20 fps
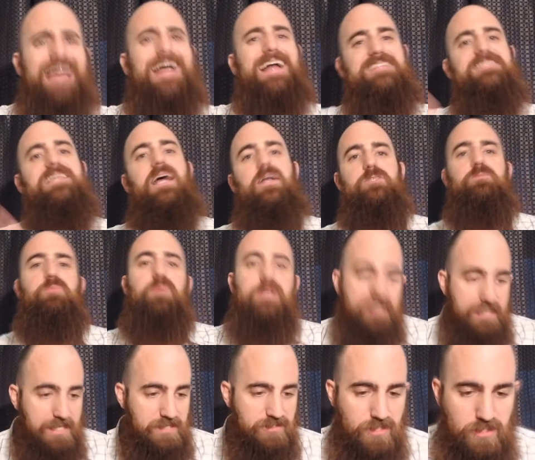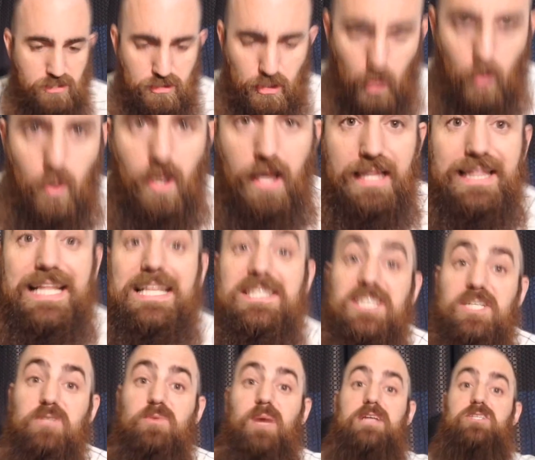Uh, that sounds pretty easy, so let's
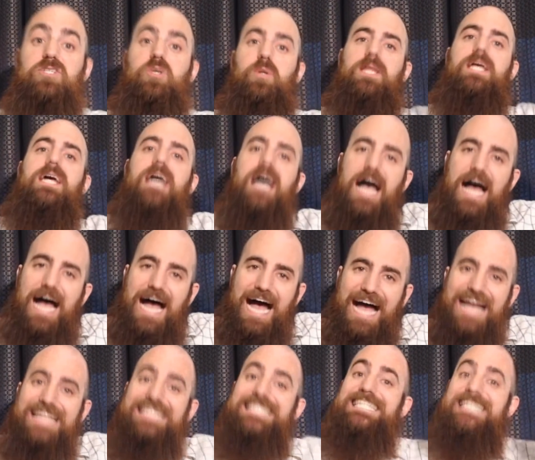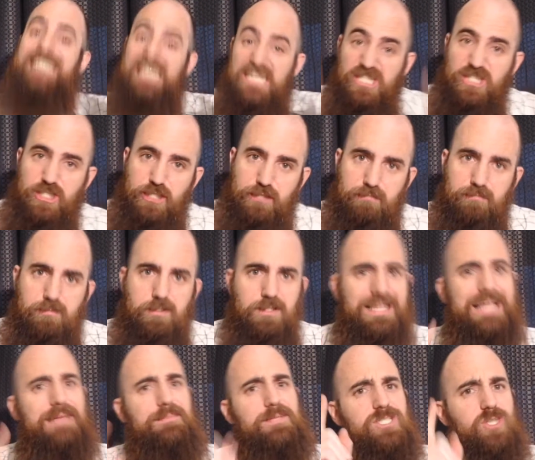get right to it. Addition,
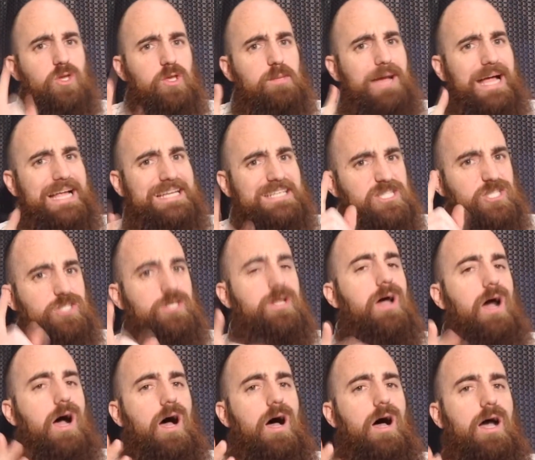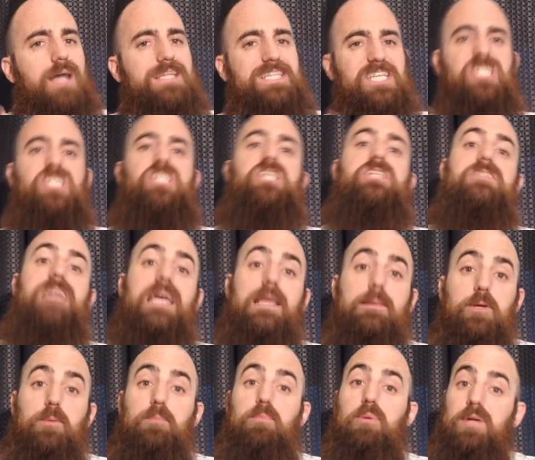let me show you about addition. Uh, addition is
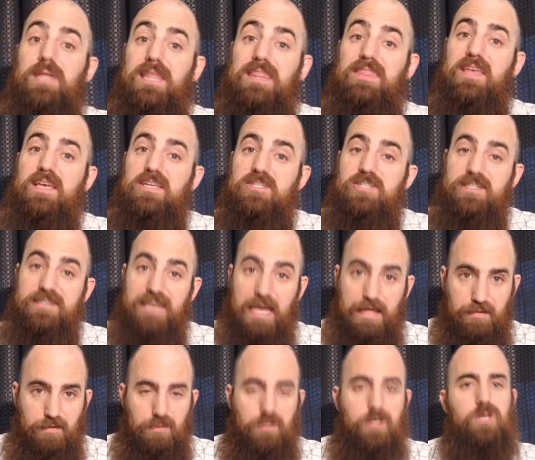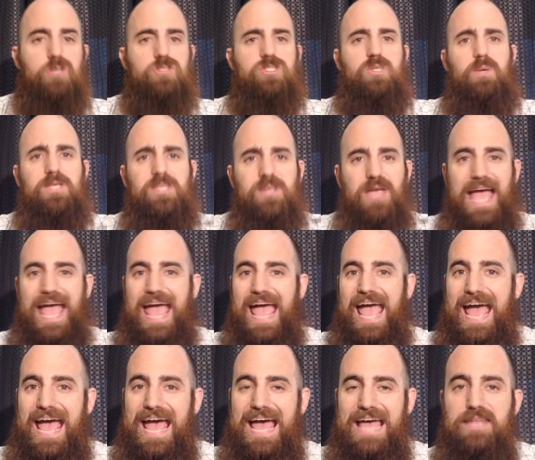like you're putting things together. So when you
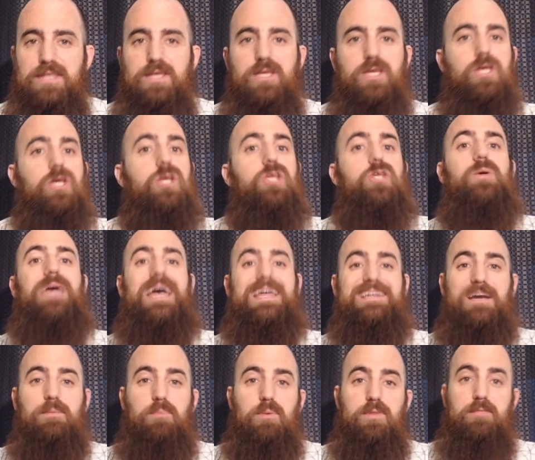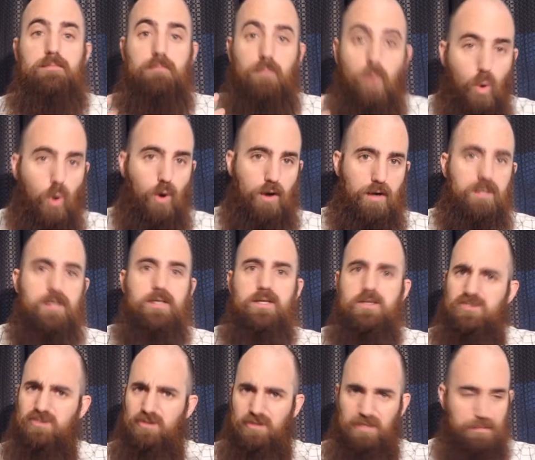add, you end up with more.
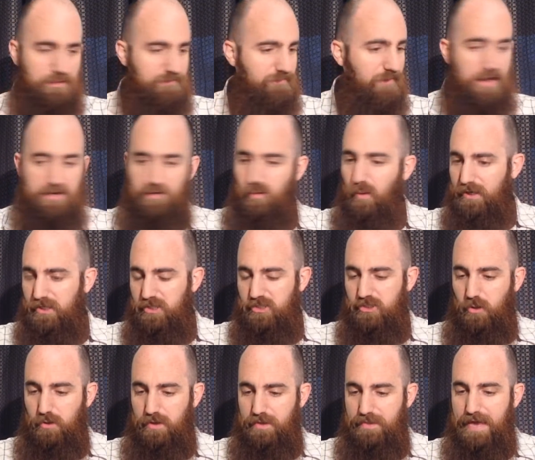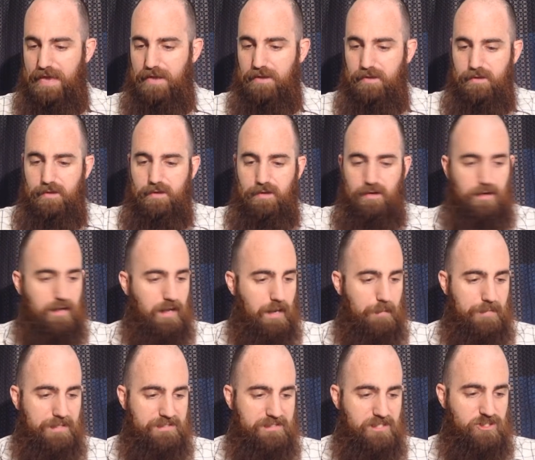So let me find a way to show you that.
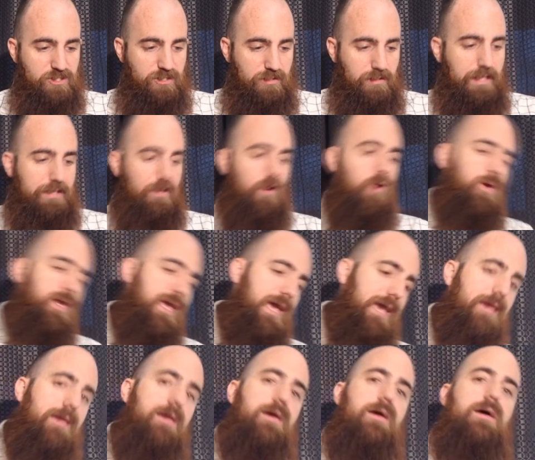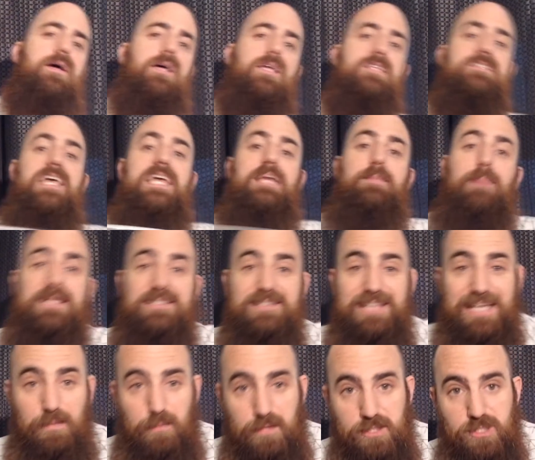Um, addition, like, okay, take my
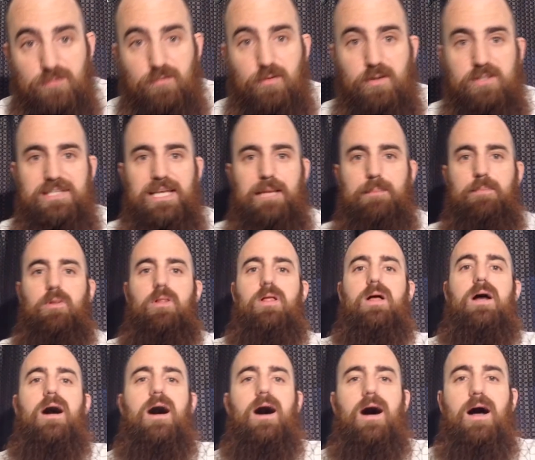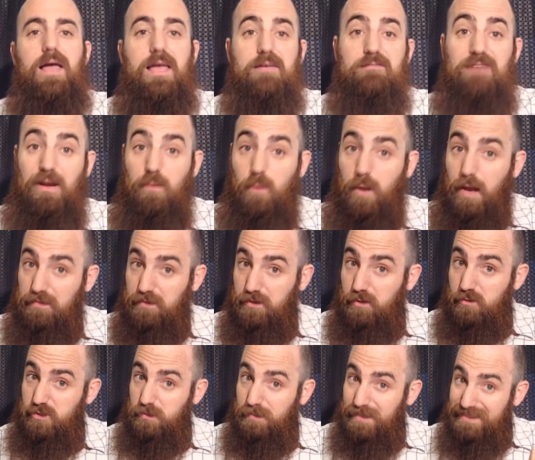sandwich, for example. Uh, if I wanted to
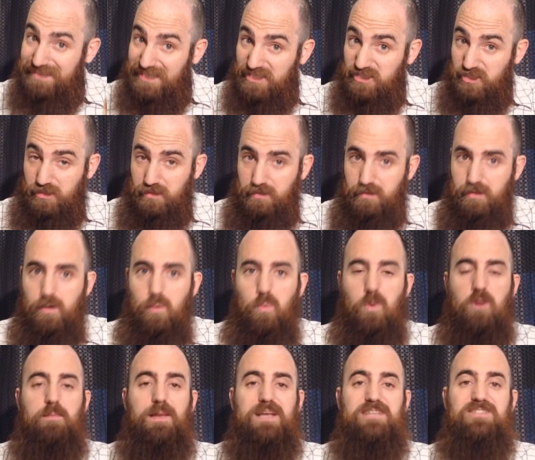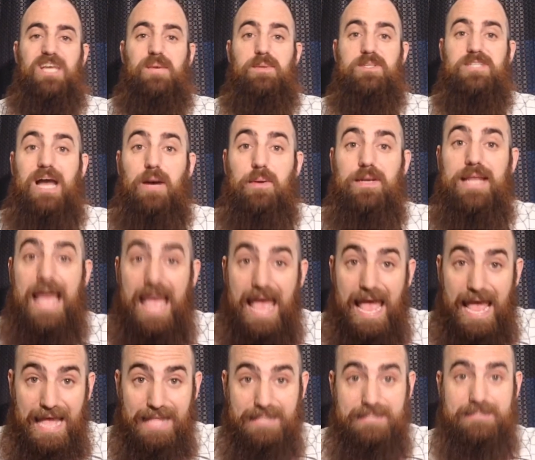do some addition with my sandwich, I would
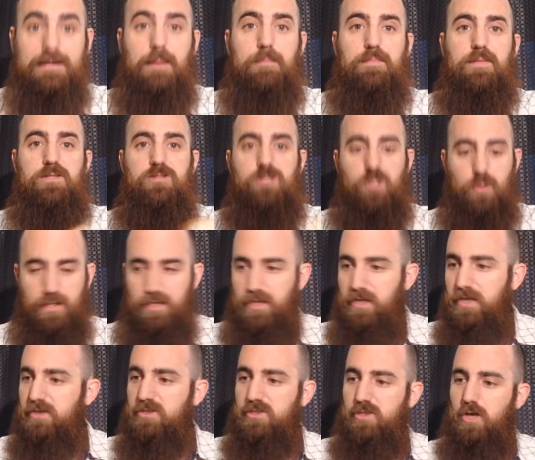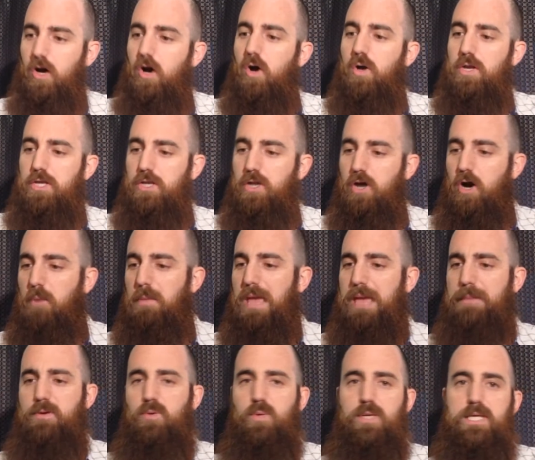add something to it. So, you know,
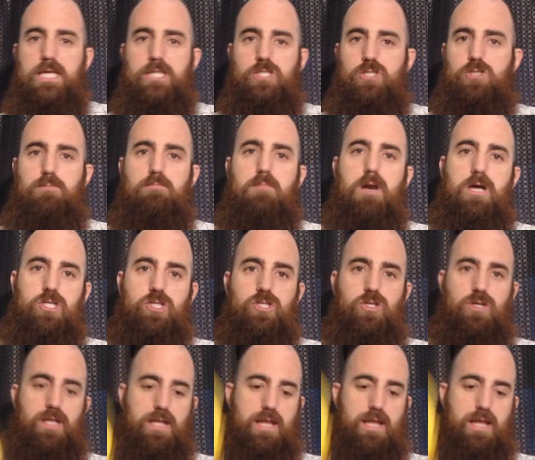maybe we get some mustard